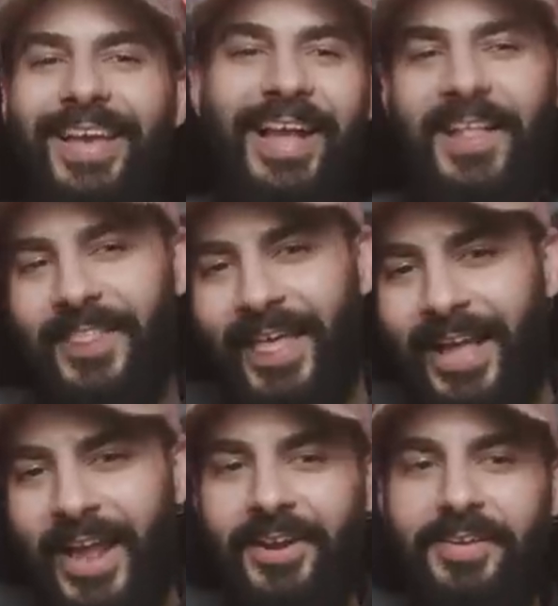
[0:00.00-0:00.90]
And that
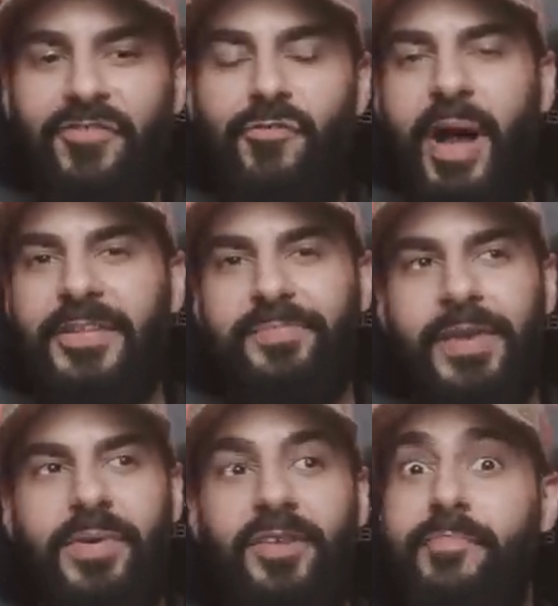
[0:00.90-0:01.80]
kind of even reminds
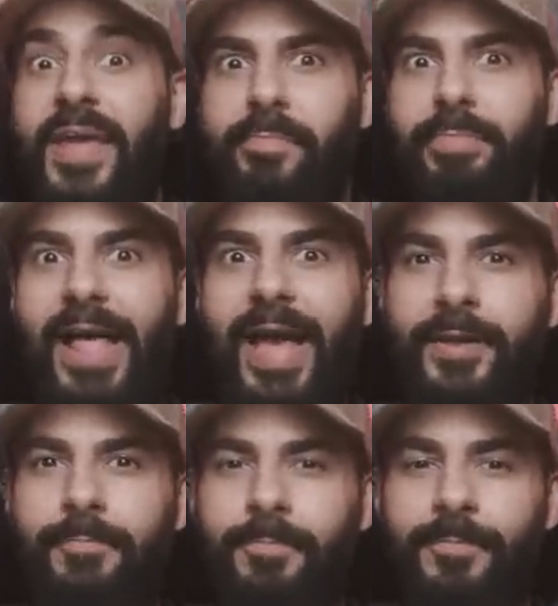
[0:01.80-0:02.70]
me a bit of Men in
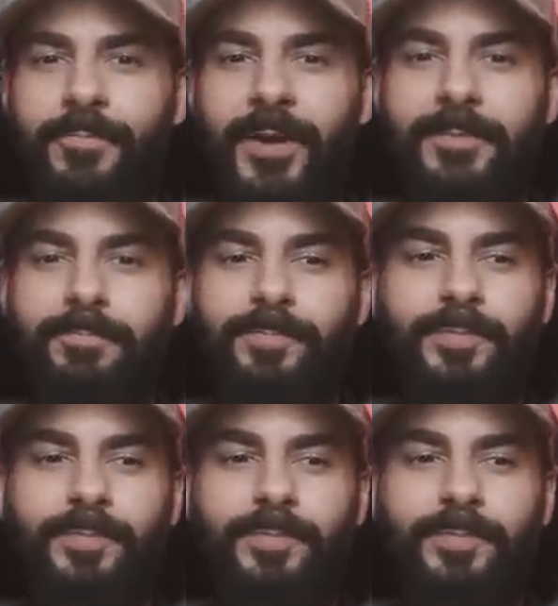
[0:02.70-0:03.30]
Black, right?